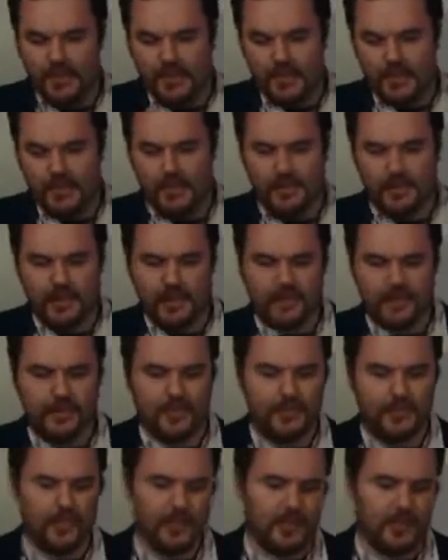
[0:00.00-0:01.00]
gonna cut off
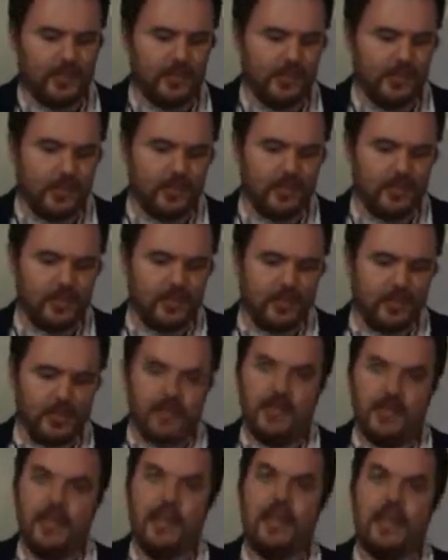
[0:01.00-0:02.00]
this little thing,
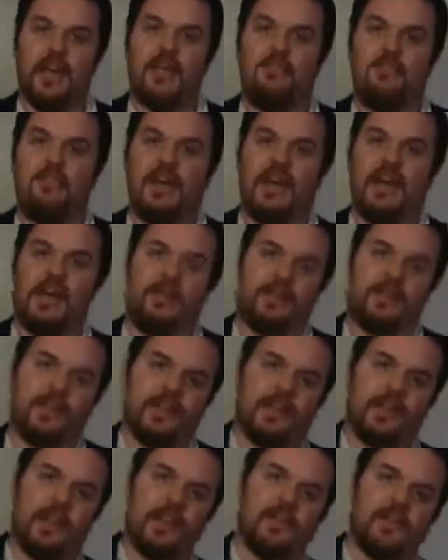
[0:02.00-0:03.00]
and bam,
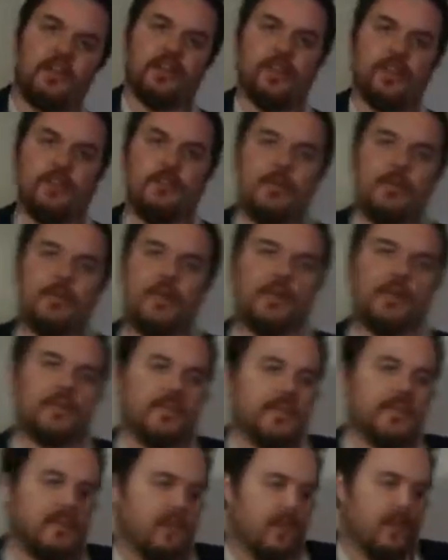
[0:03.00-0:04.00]
again, hook it on my belt.
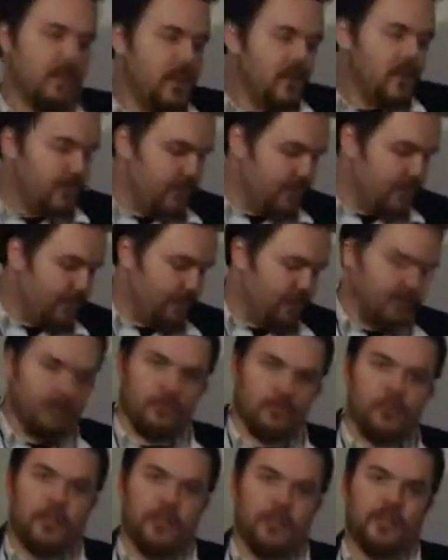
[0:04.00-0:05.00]
Maybe put some
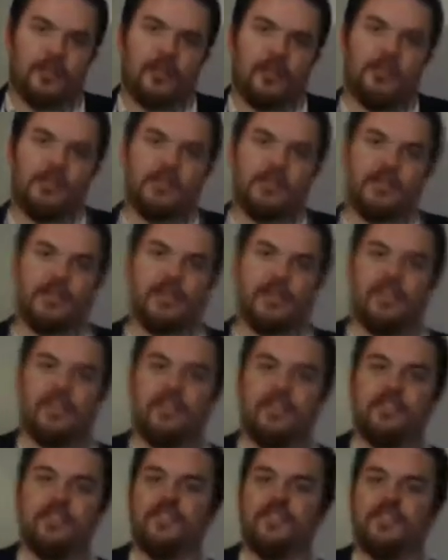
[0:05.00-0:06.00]
water or something in
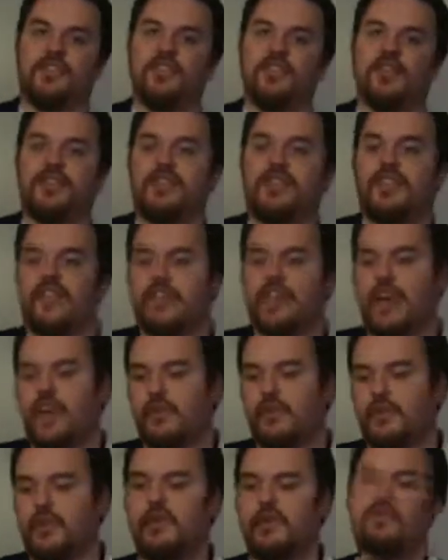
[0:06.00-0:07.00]
there, just so I stay
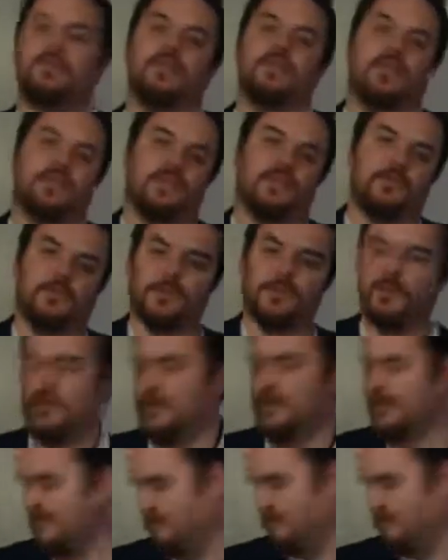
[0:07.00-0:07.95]
hydrated when on the floor.